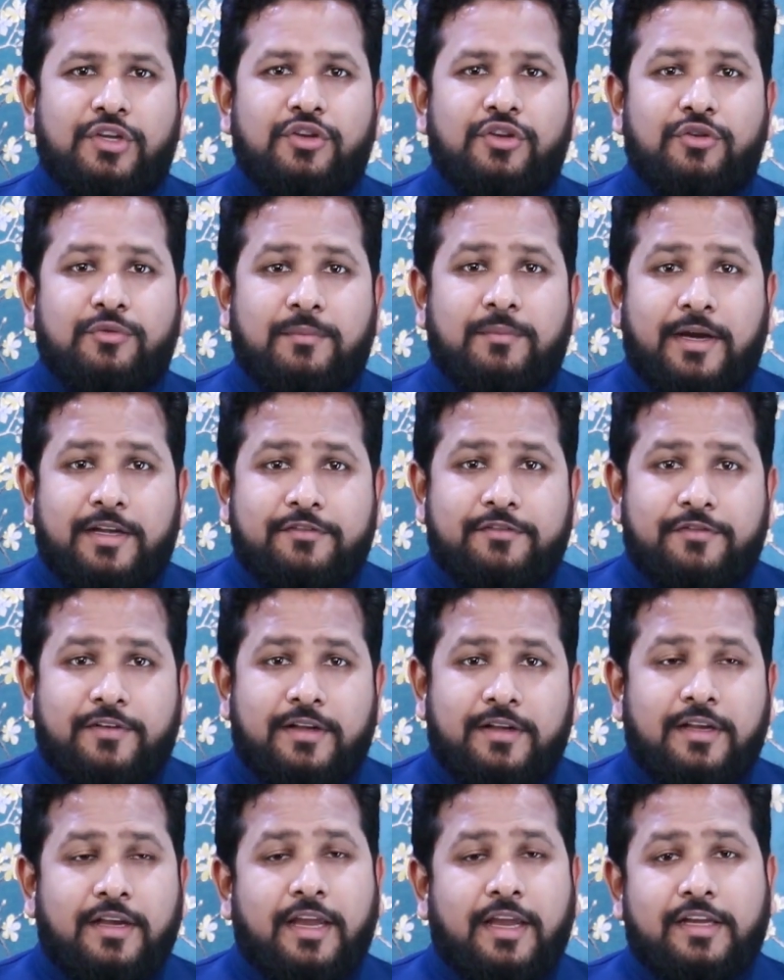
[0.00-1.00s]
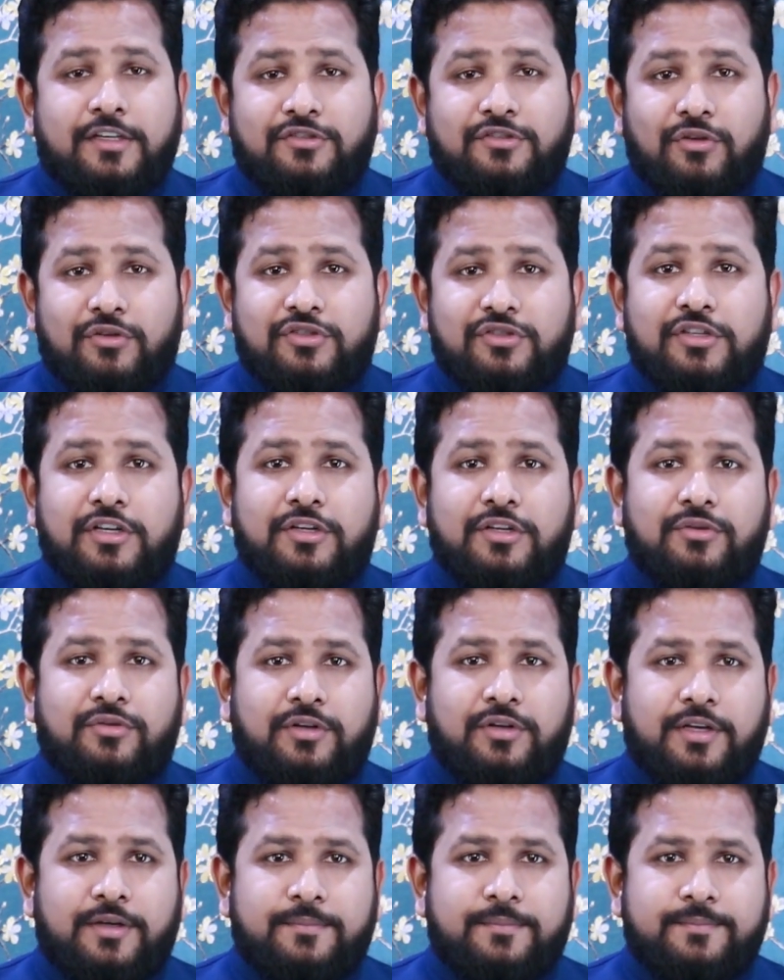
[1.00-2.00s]
you might feel exhausted
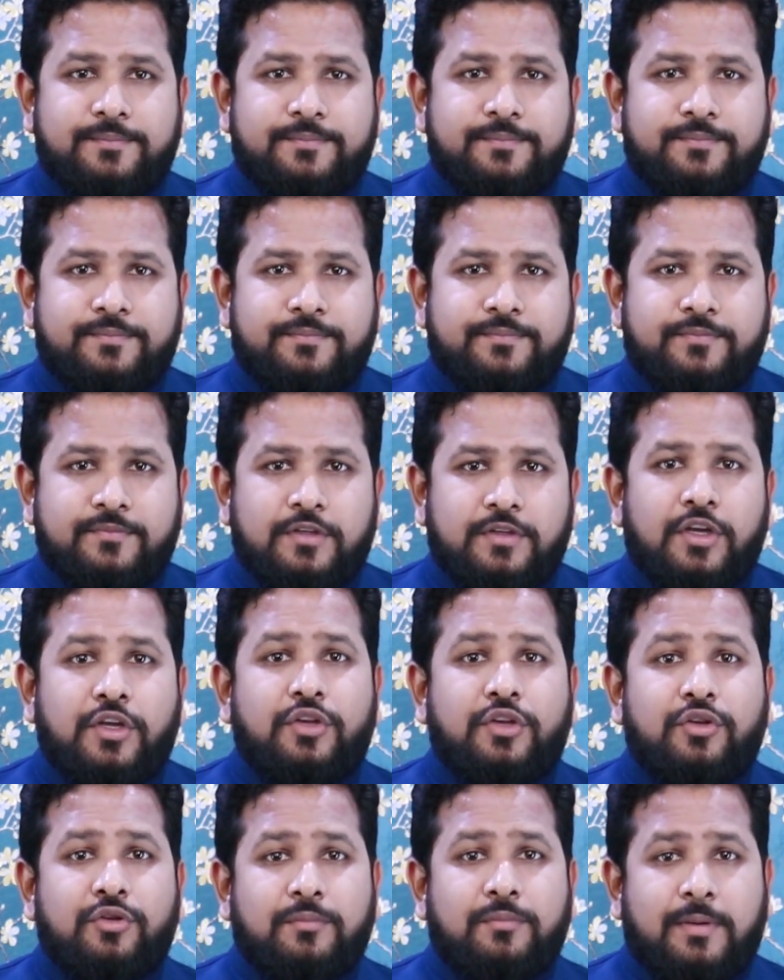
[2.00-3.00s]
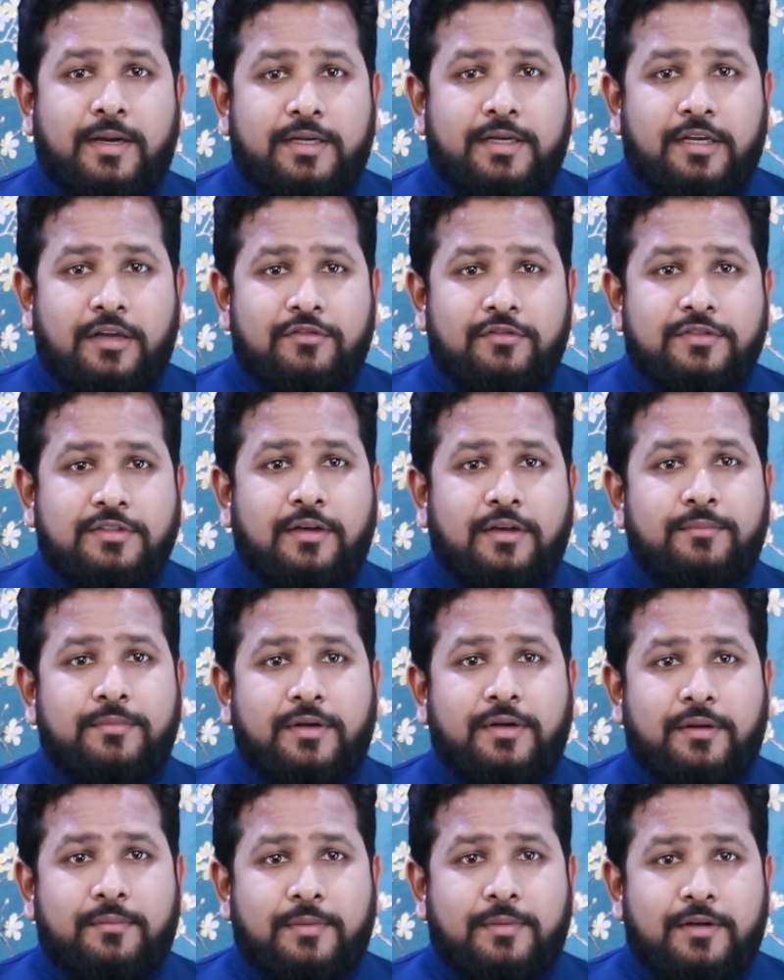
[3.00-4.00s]
today you might have some
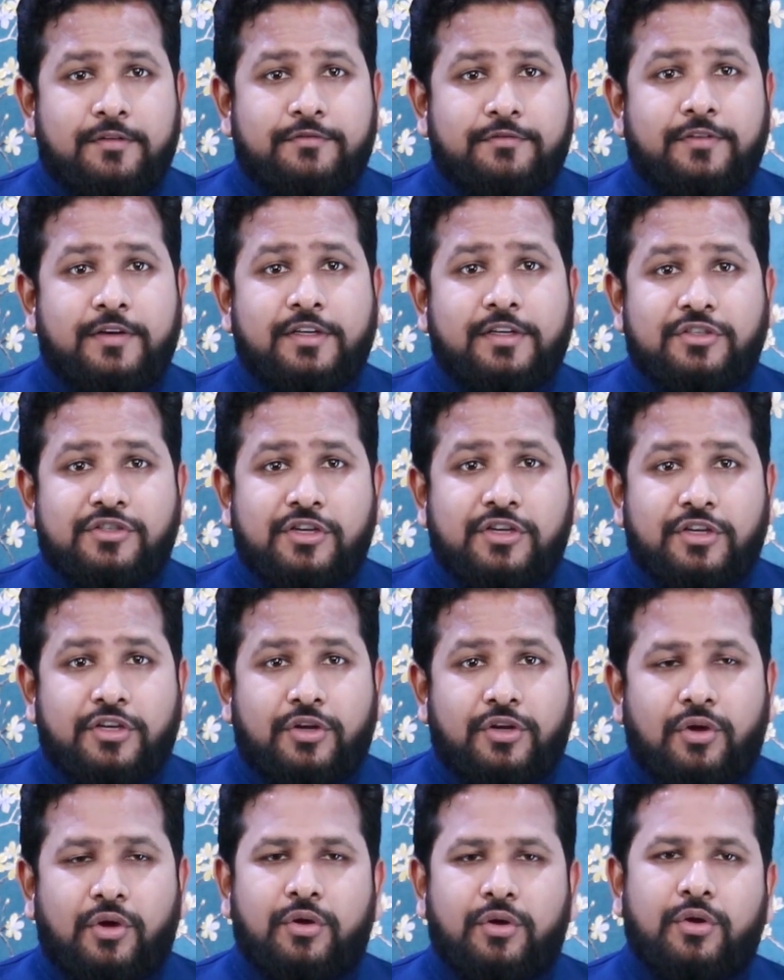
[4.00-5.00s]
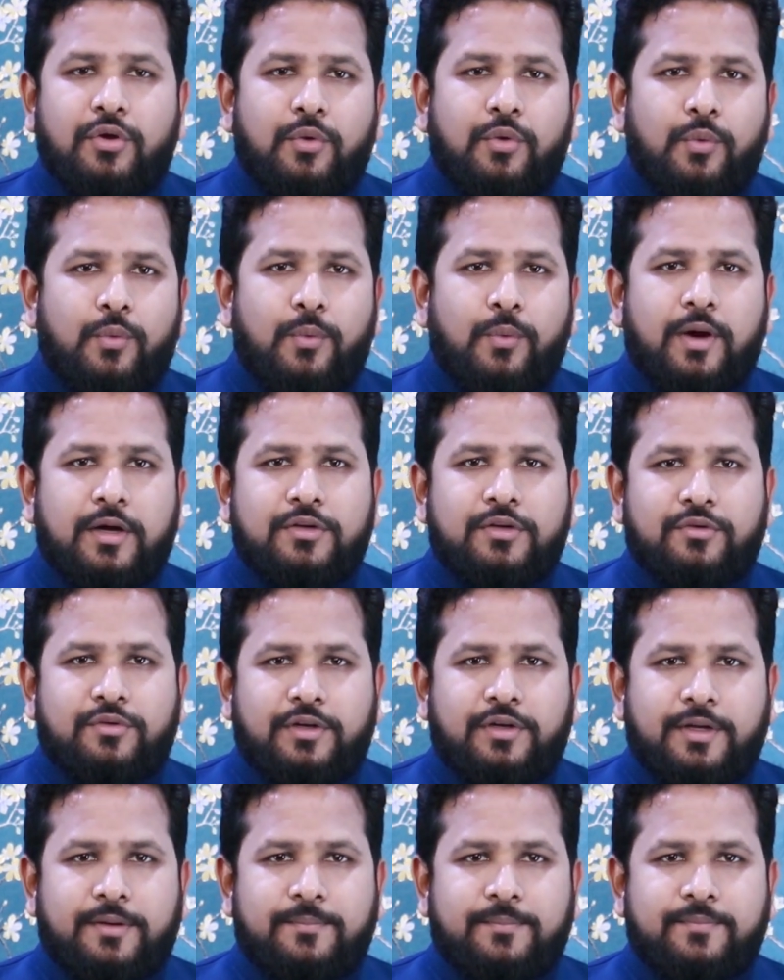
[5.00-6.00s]
trouble finishing your work
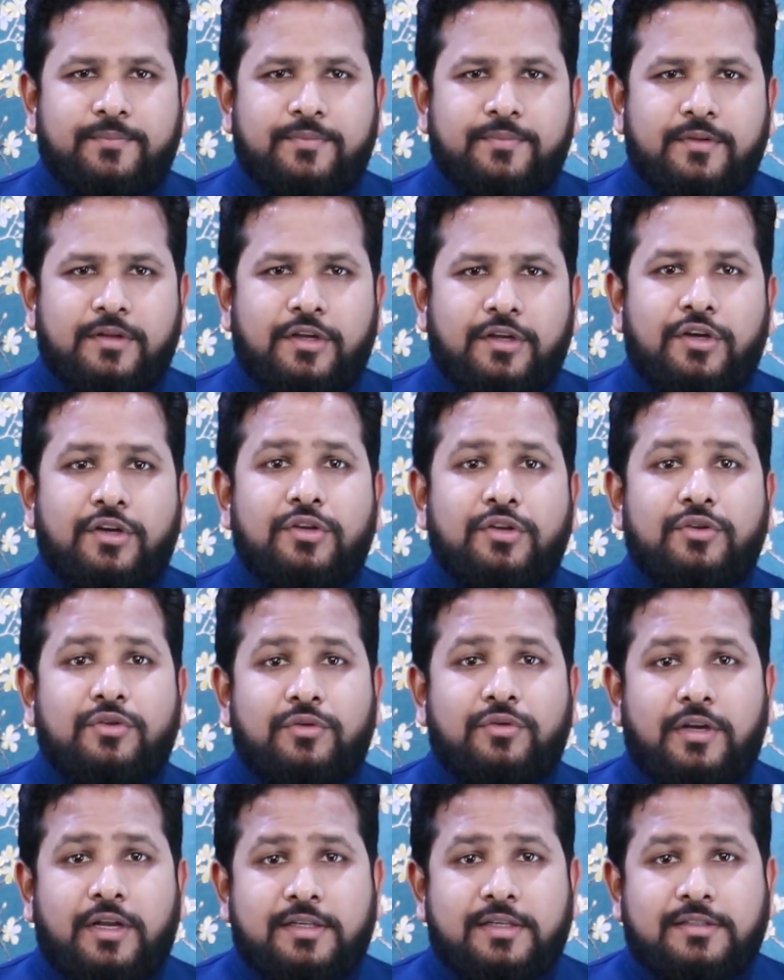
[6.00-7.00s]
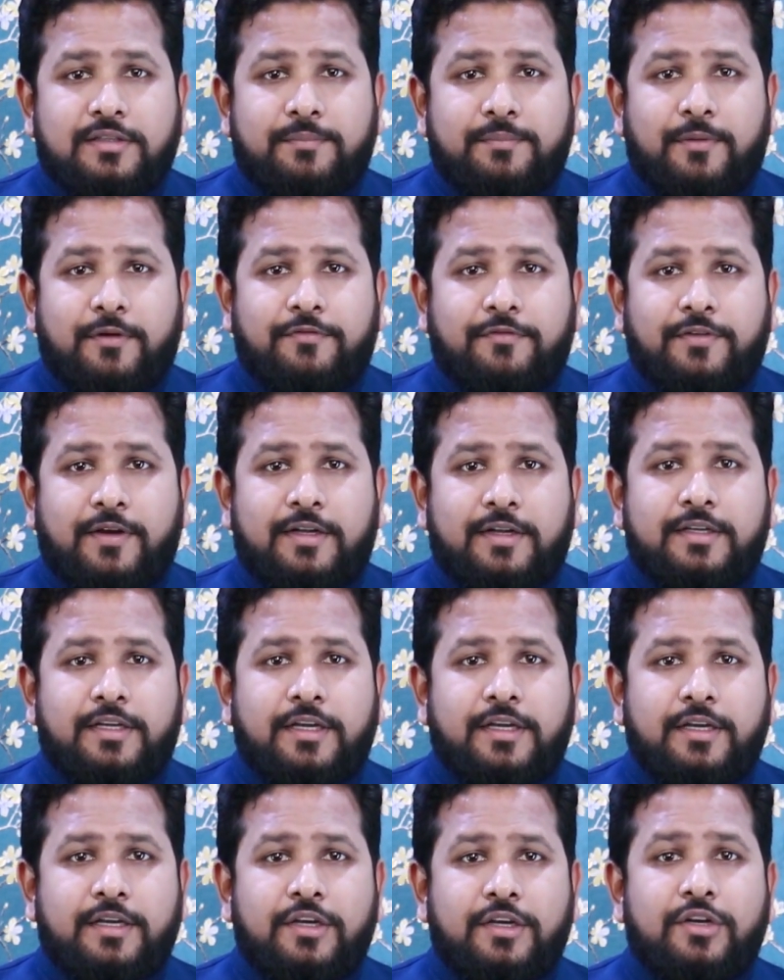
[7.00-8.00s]
today today is the perfect
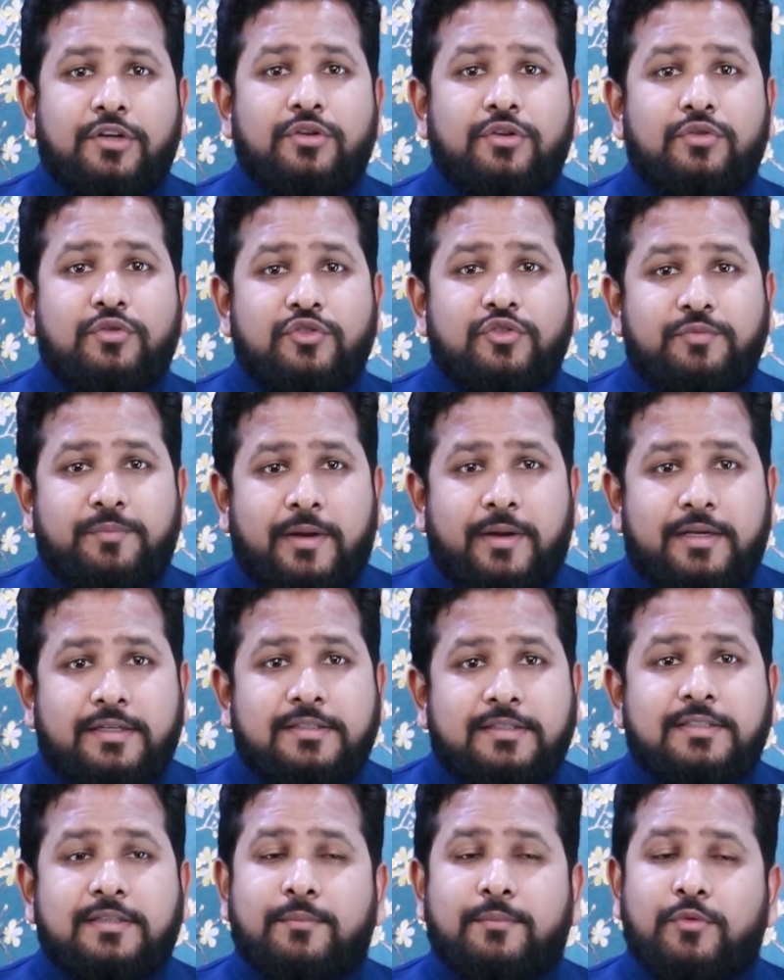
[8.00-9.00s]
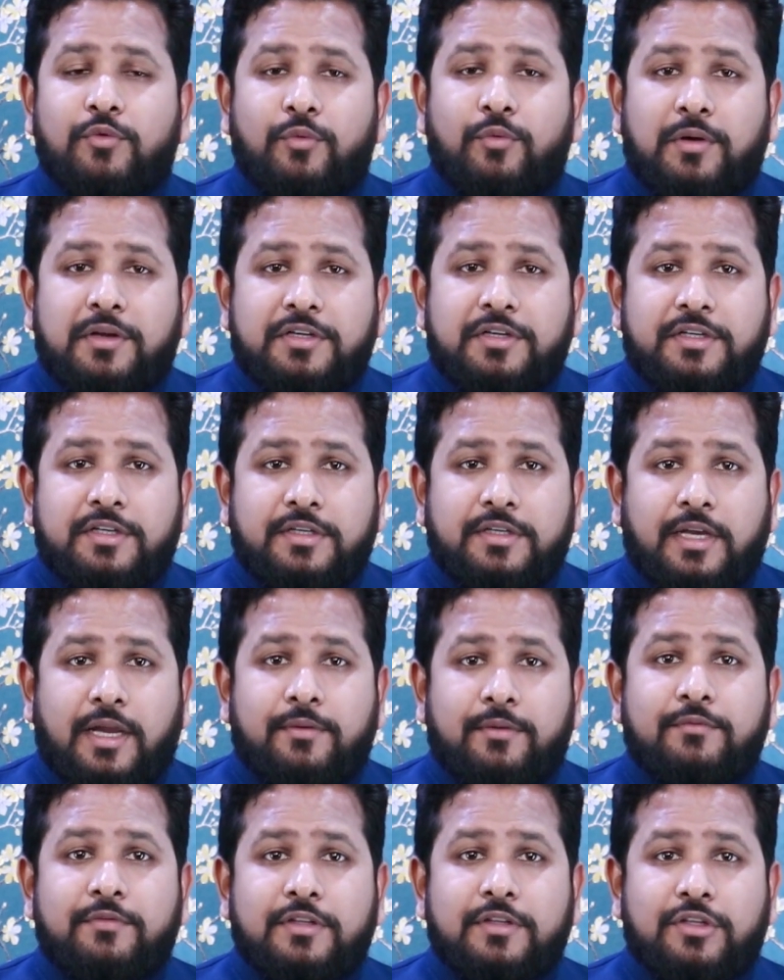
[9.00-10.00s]
day to spend some quality
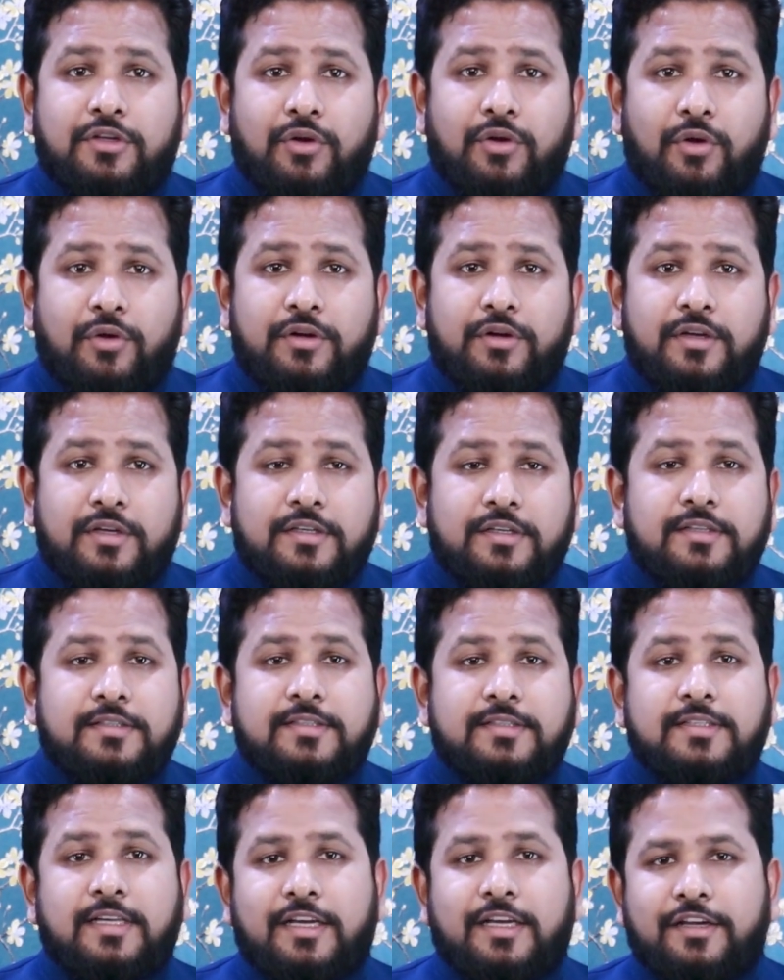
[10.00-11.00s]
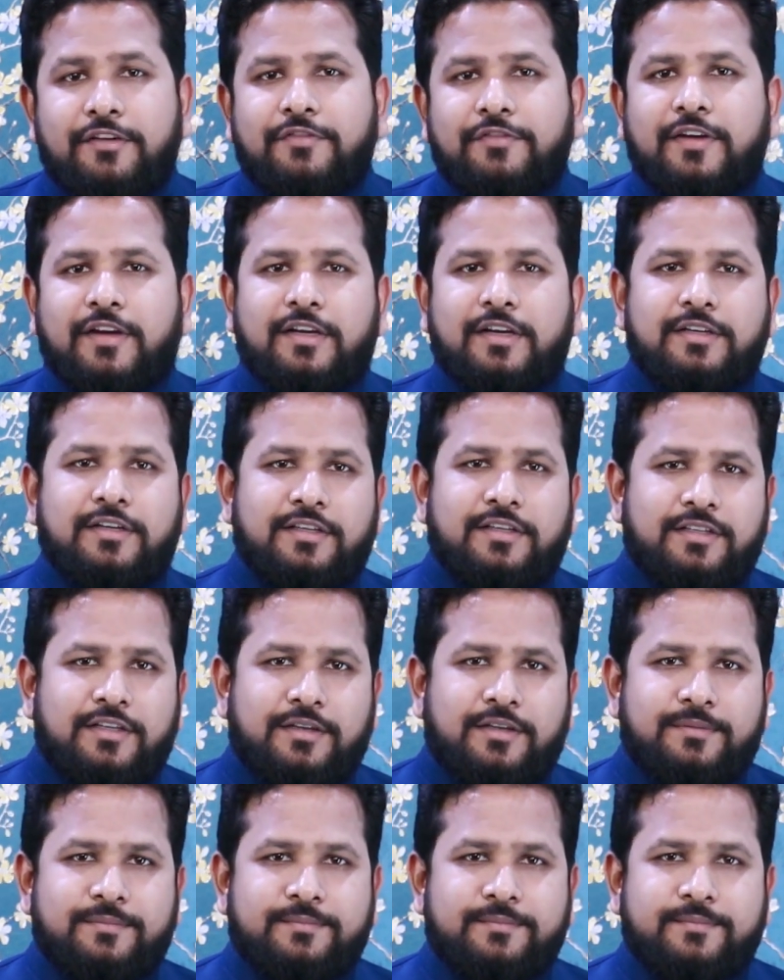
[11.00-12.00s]
time with your significant other.